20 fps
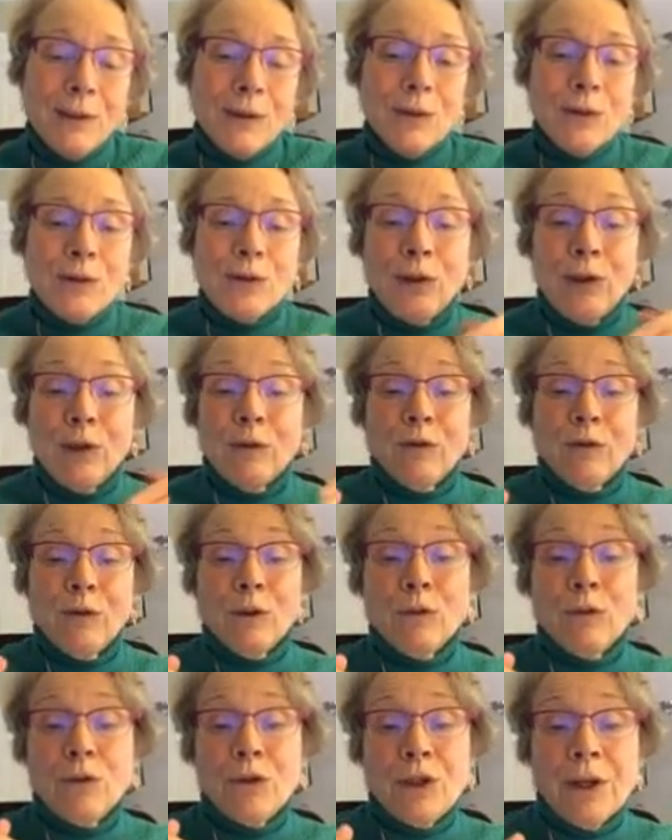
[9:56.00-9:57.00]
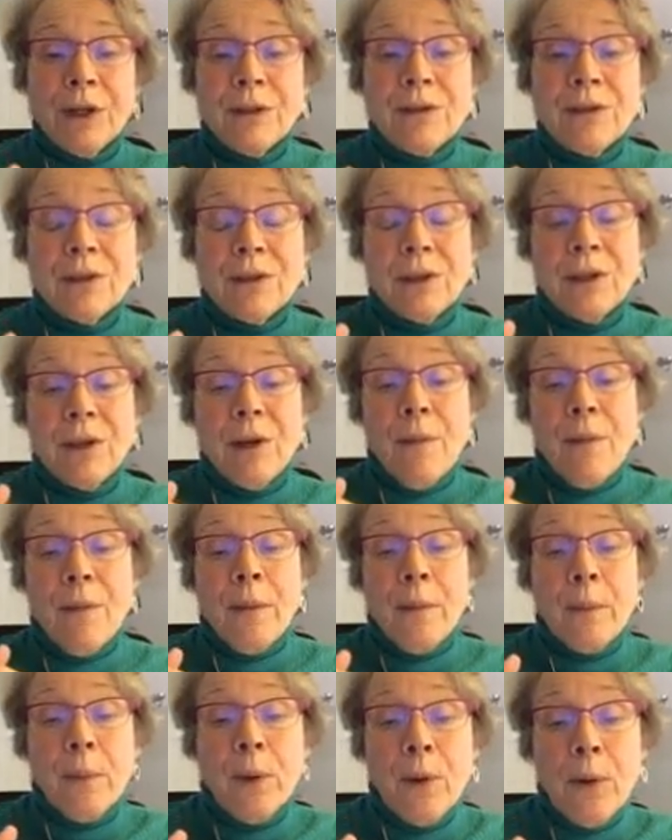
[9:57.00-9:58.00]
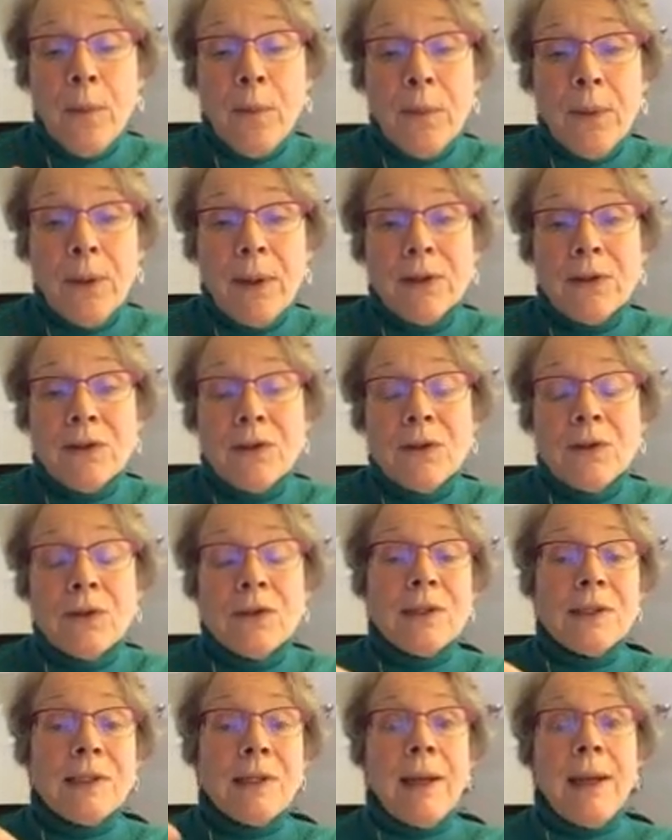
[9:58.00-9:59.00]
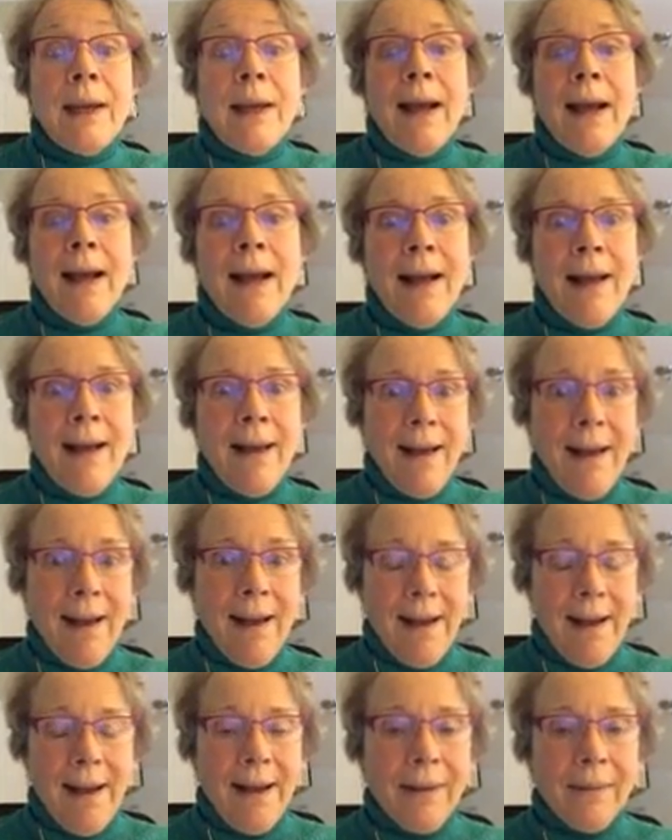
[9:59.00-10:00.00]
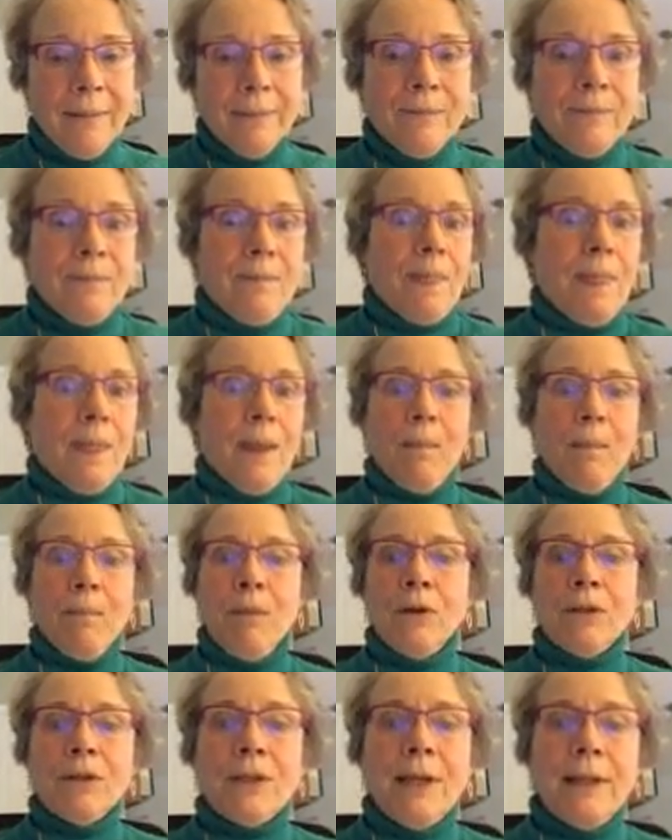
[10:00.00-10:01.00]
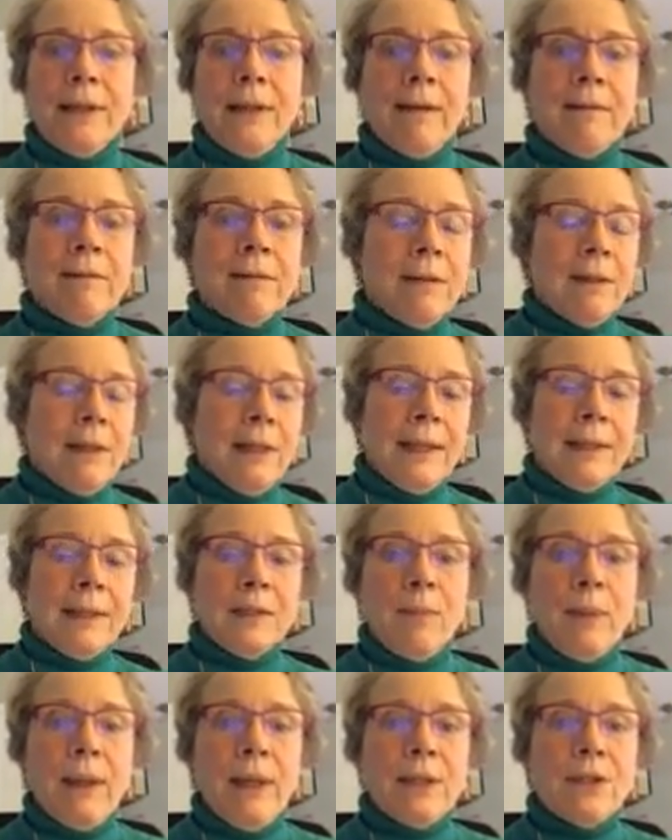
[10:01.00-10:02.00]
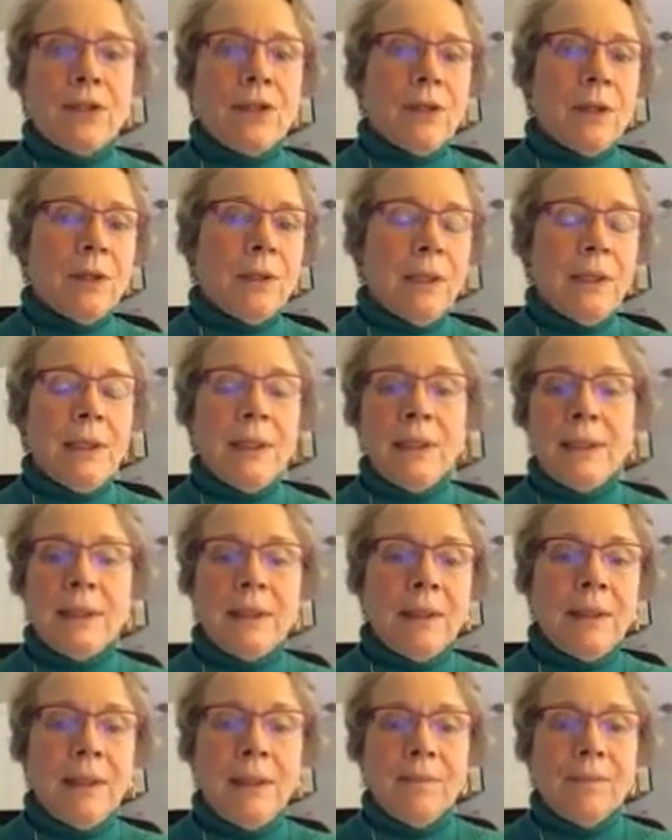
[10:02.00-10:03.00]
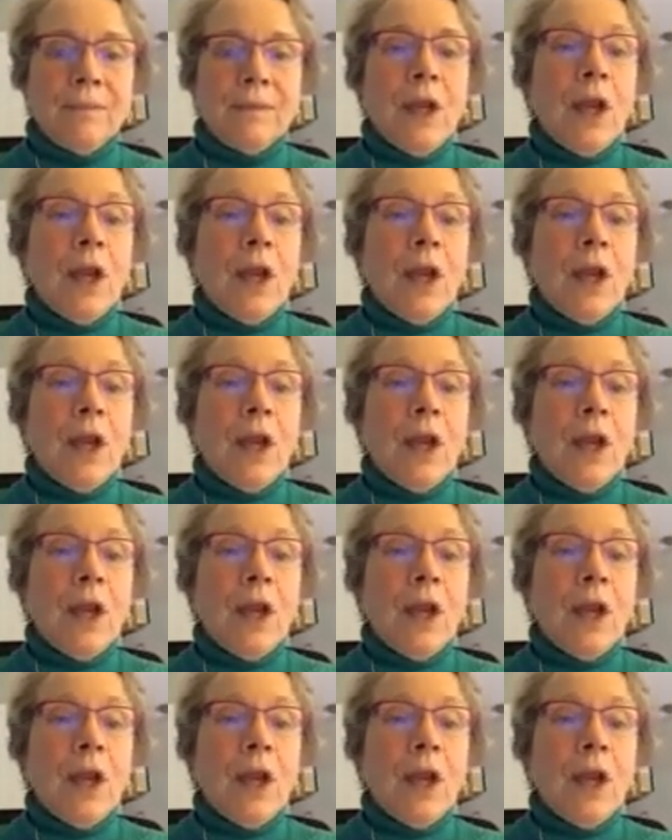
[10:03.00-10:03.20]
So see, if you judged it on the purpose, you'd say, aha, multi-level expansion, easy.